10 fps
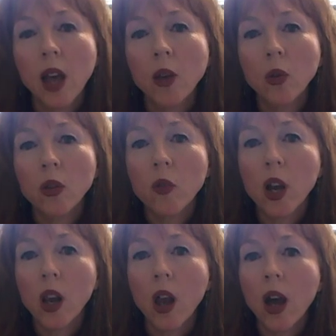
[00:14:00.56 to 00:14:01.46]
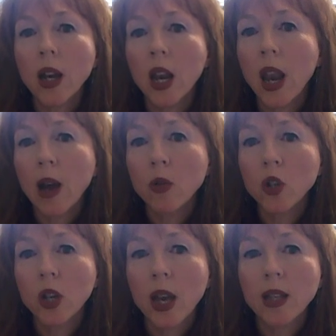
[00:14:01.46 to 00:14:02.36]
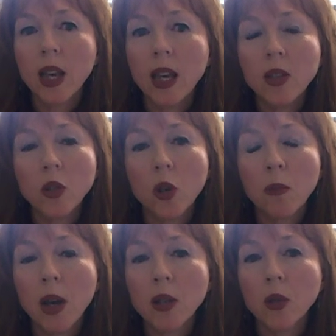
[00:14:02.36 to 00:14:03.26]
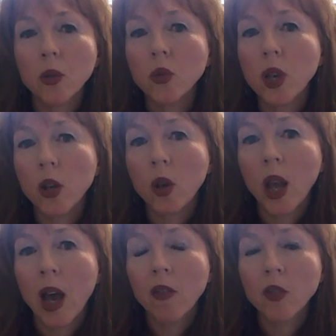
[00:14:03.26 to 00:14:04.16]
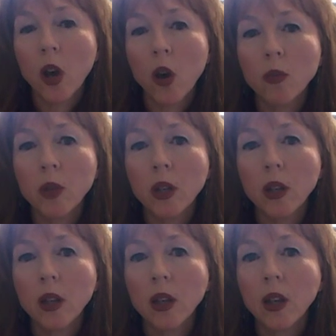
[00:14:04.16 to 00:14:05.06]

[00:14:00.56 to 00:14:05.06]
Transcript: and all the recliner lounging has eased her muscles and her laughter open,